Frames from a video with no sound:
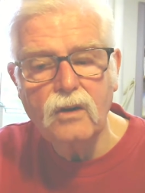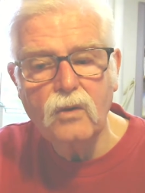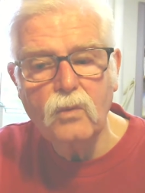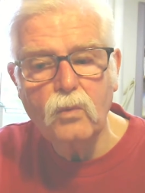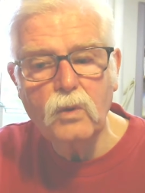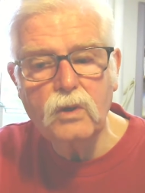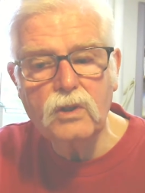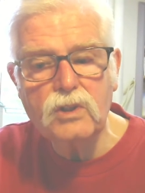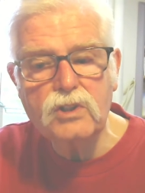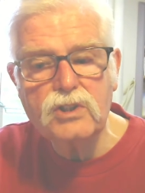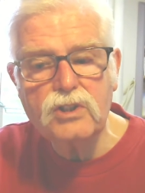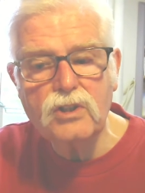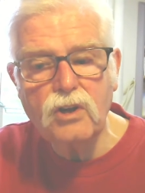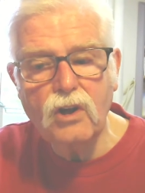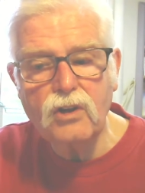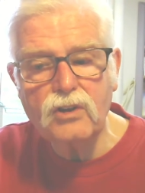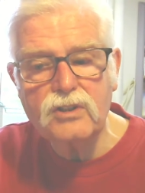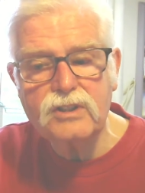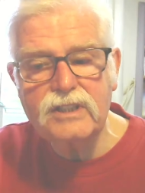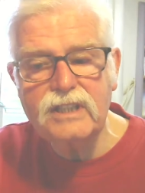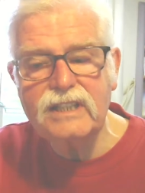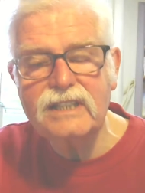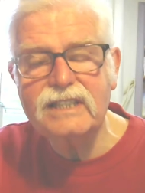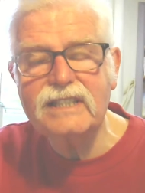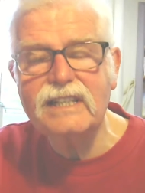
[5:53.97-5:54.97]
will
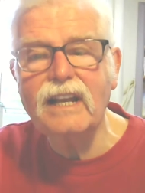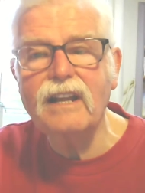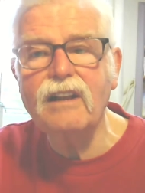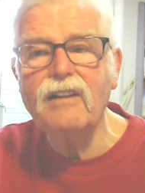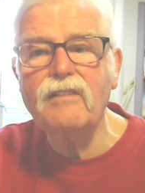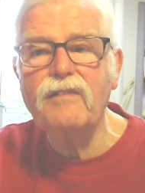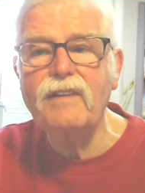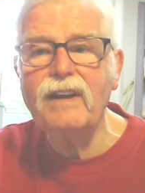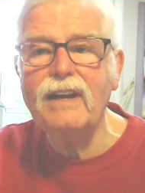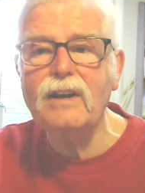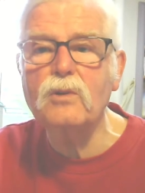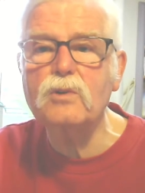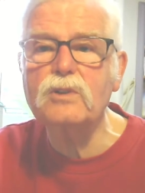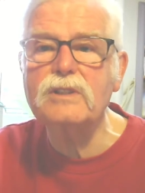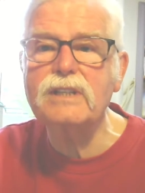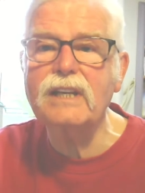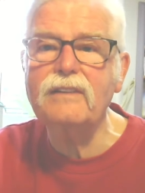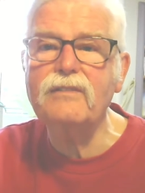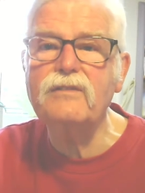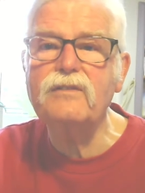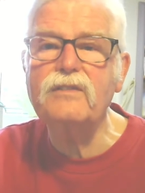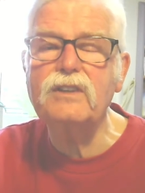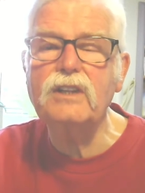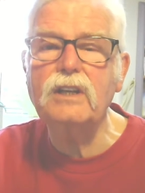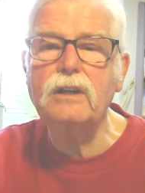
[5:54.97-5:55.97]
sort itself out
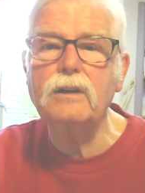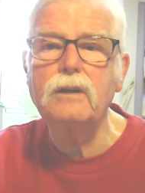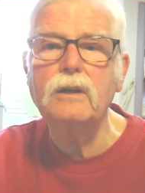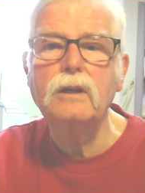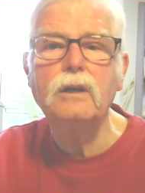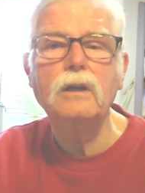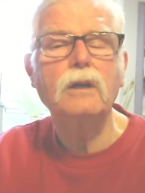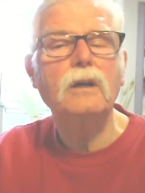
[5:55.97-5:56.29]
after.